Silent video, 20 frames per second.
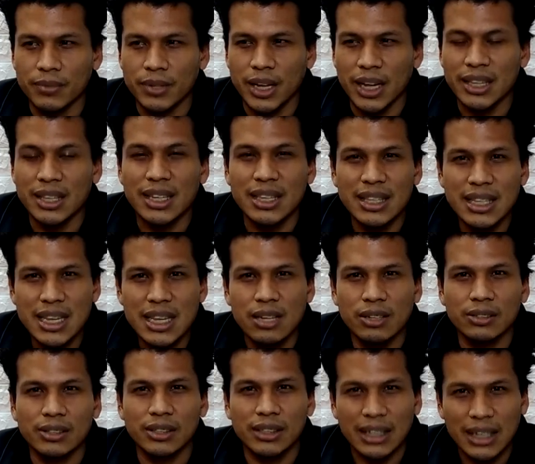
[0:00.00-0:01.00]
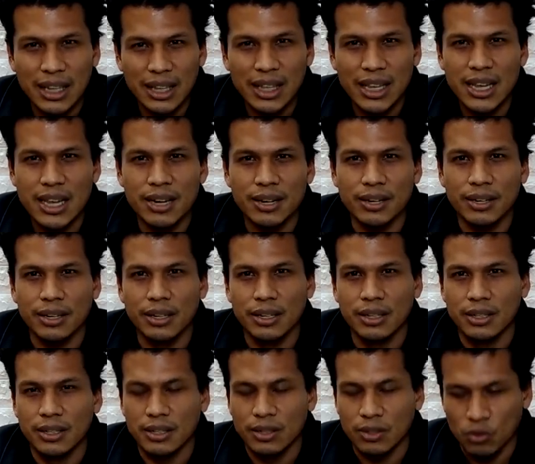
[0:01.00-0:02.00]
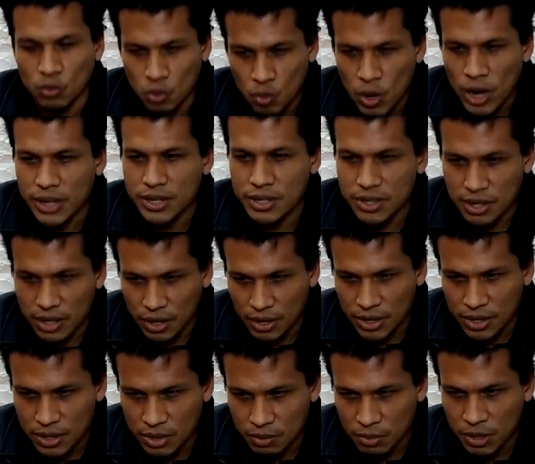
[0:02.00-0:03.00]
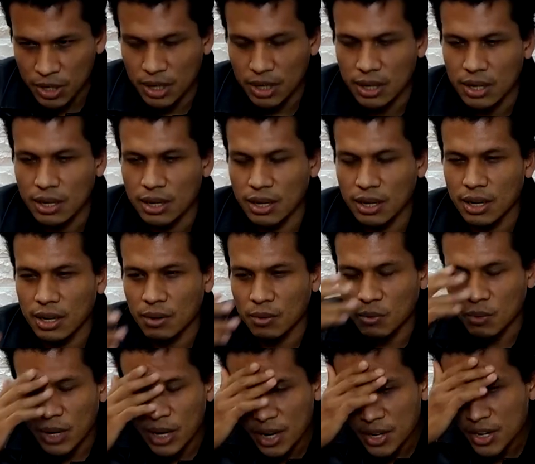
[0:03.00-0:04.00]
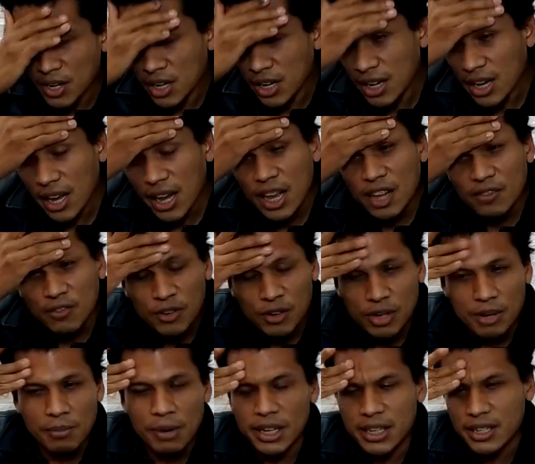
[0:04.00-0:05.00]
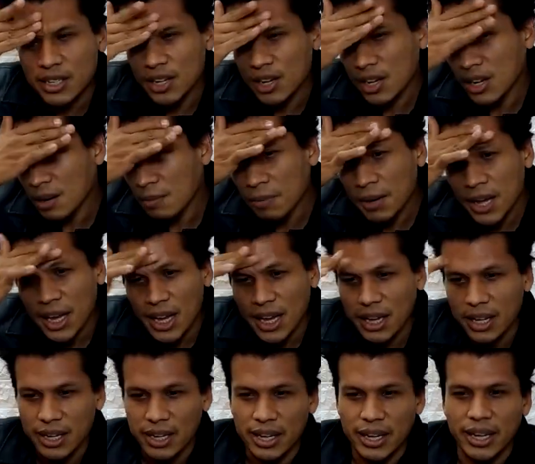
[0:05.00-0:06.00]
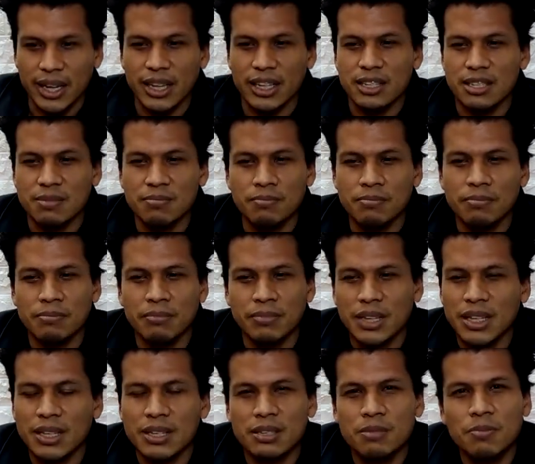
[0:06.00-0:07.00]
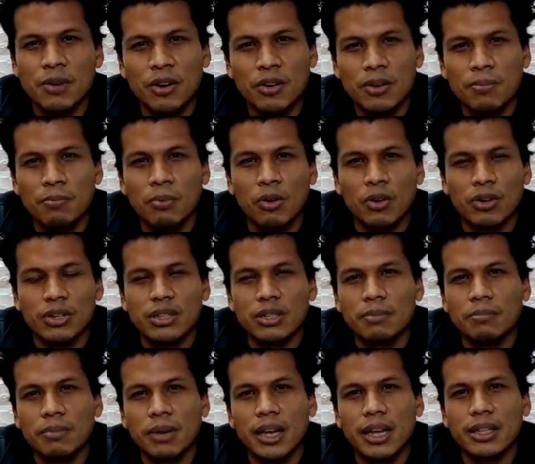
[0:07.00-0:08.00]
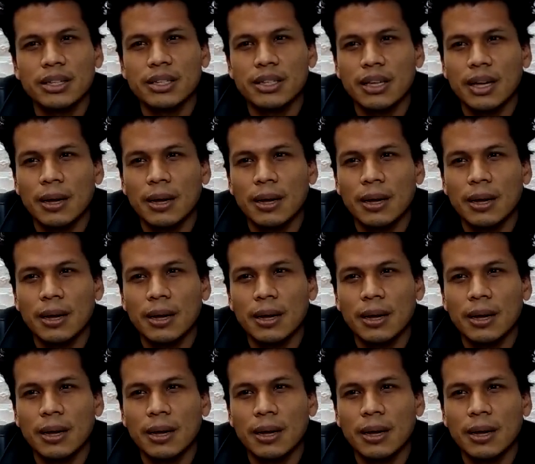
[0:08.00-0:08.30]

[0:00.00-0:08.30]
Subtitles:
the deals clear. What's going to be, what are you going to get for the money that you're going to pay? It's very important, but